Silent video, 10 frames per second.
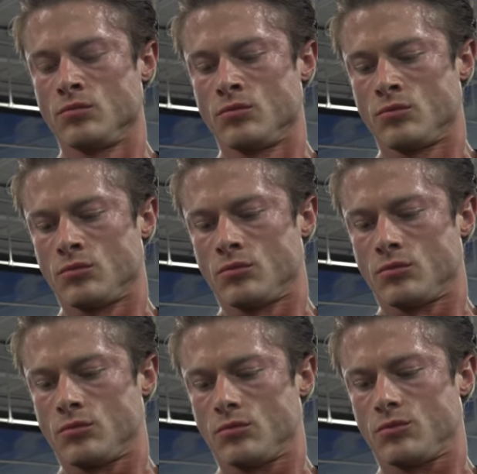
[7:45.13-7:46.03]
Okay,
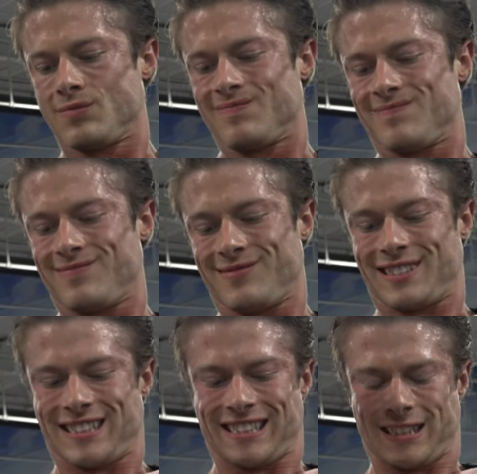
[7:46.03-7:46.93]
well, good
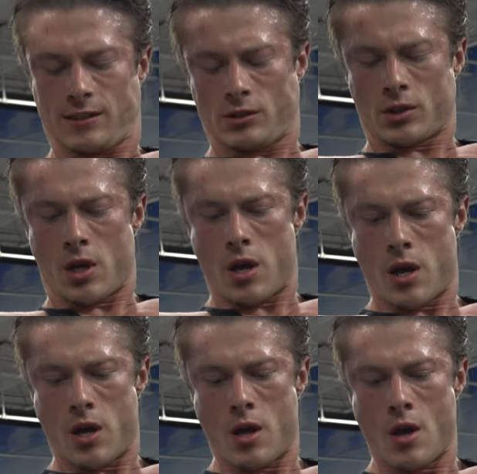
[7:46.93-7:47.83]
luck. Oh, people you'd
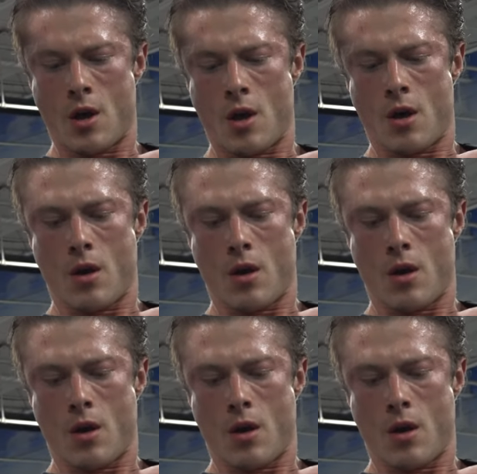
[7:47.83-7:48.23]
like to thank, bud?